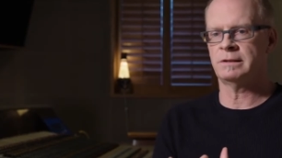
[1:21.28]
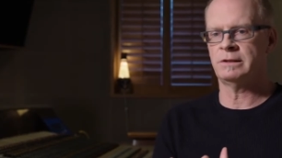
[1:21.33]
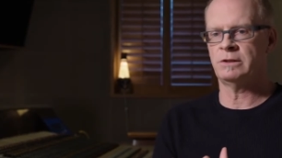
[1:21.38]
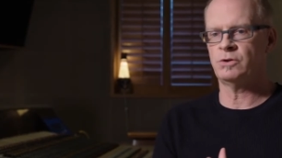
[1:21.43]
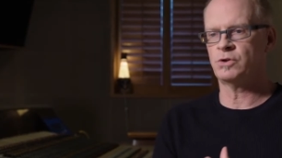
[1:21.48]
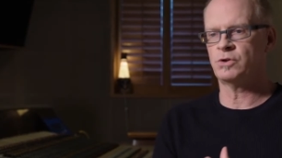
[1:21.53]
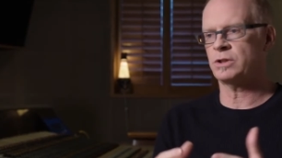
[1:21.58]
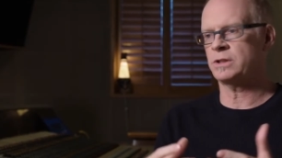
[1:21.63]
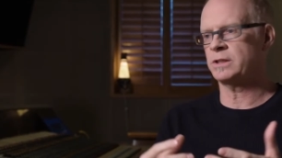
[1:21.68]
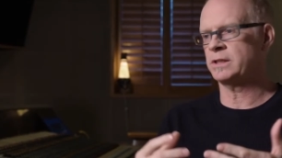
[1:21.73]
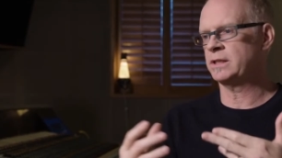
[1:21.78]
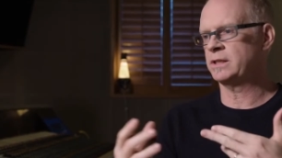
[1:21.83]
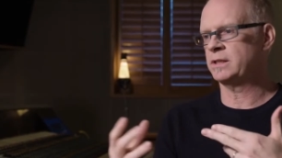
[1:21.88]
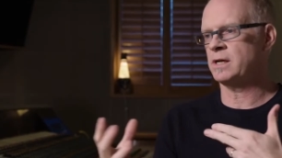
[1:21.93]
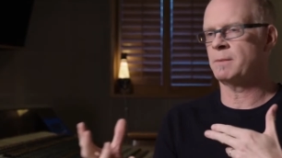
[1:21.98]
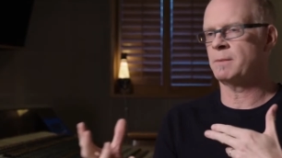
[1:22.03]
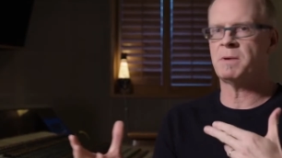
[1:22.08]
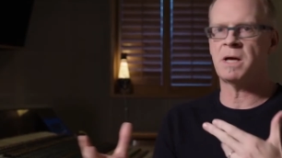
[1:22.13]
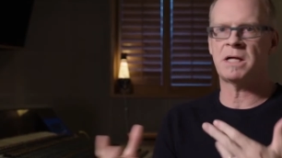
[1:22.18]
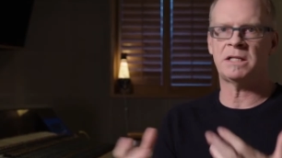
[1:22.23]
usually
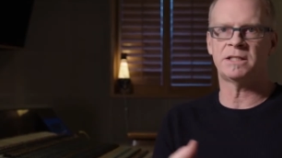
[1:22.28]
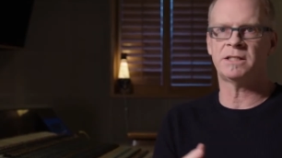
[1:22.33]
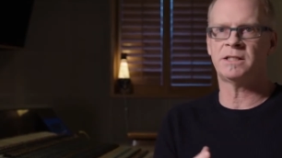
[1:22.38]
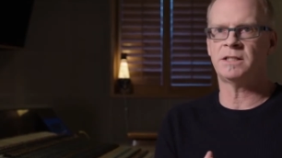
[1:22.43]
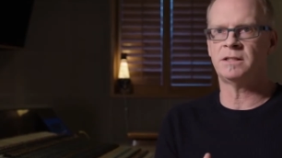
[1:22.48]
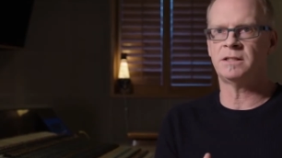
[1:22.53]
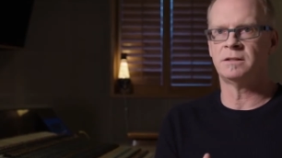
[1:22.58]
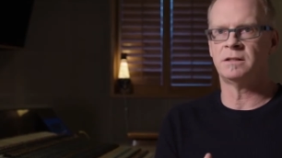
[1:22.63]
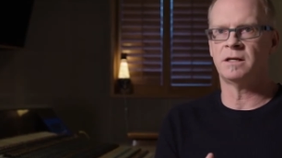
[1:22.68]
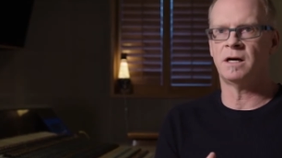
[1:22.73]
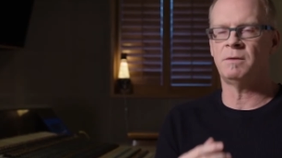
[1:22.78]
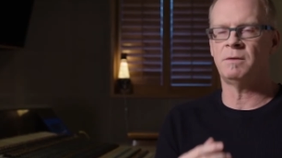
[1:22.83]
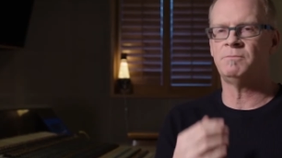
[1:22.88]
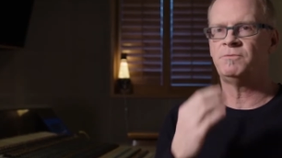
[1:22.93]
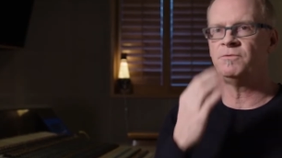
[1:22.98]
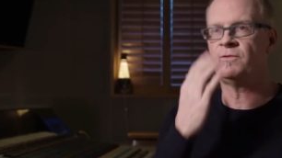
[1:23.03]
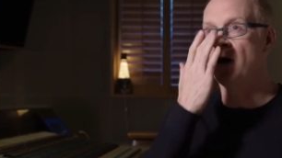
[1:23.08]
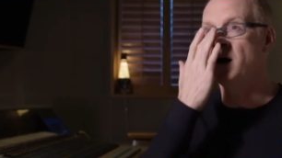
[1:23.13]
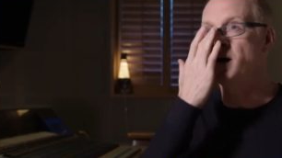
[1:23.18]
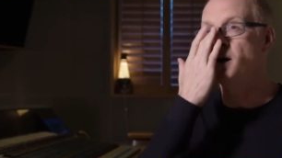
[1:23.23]
a melody.
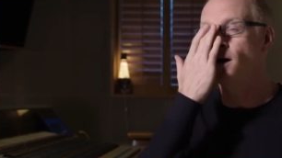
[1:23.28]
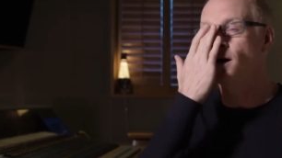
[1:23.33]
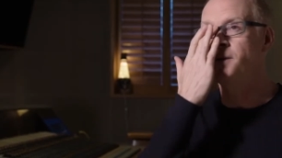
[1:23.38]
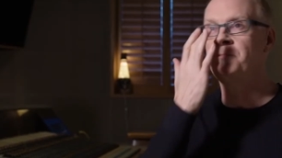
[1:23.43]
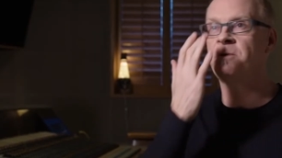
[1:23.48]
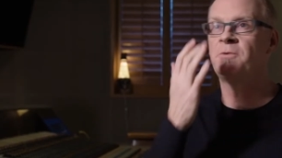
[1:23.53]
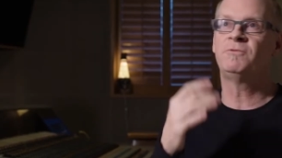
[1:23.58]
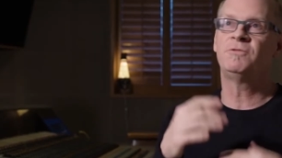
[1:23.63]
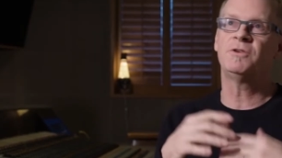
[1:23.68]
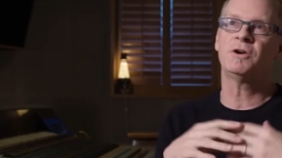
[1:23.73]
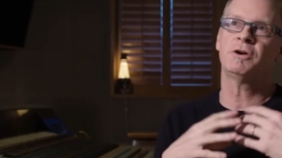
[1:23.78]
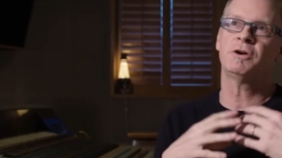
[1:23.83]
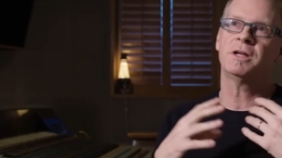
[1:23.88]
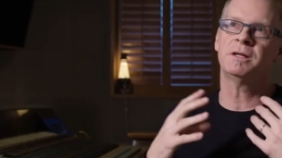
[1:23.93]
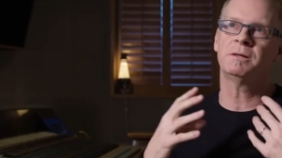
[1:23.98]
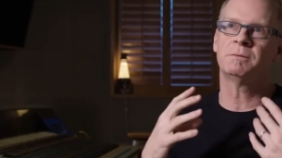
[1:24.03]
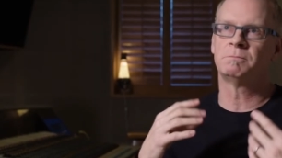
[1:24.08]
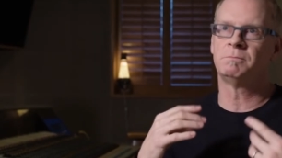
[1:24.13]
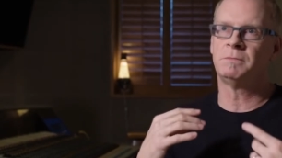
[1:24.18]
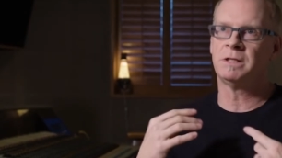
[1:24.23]
I'm a
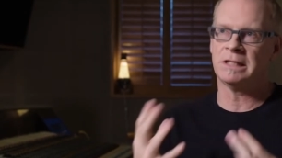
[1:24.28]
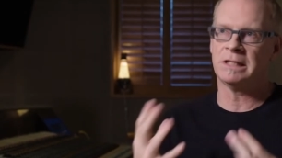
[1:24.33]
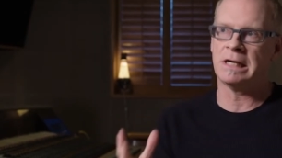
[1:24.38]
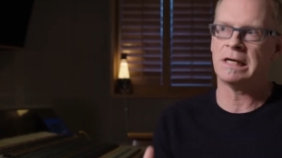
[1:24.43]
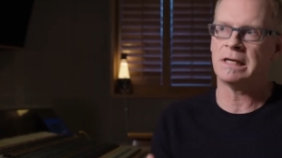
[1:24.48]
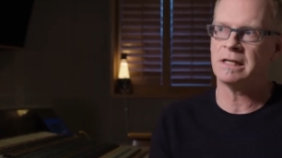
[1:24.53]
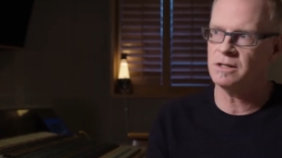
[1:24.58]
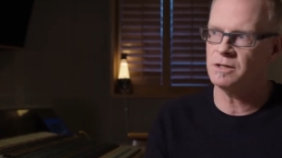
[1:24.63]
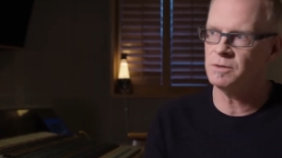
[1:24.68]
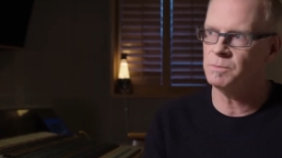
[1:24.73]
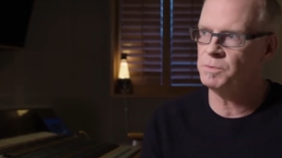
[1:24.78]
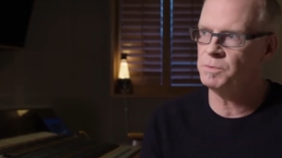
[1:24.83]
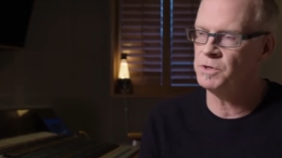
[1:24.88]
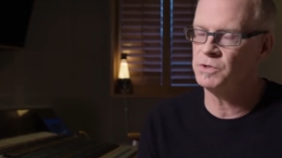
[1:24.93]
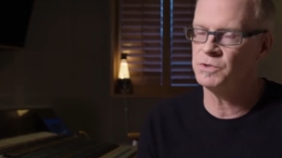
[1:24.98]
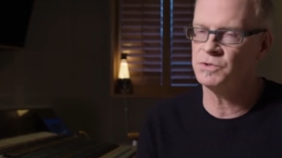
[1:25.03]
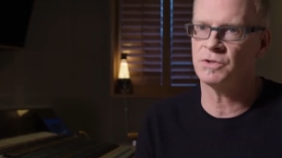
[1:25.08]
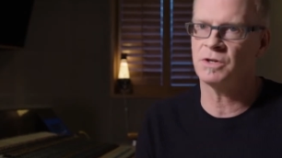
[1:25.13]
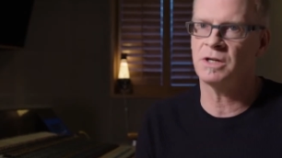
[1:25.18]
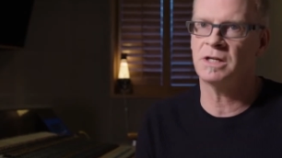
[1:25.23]
very melodic
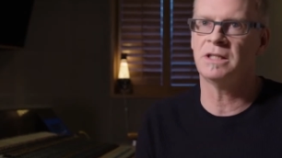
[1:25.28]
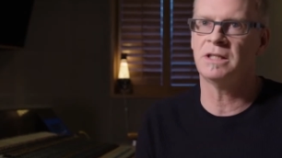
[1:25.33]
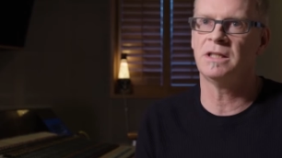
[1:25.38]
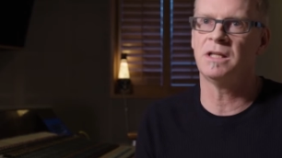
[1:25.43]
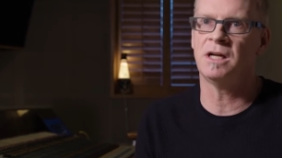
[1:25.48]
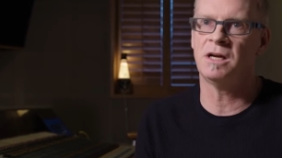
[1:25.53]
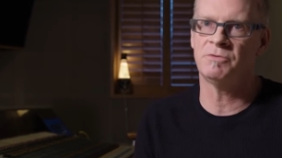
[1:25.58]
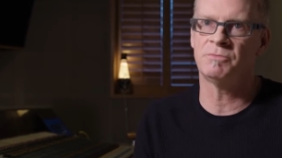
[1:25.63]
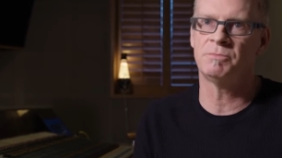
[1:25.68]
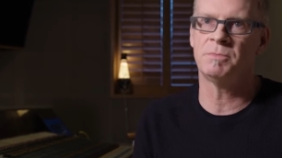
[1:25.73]
composer. I love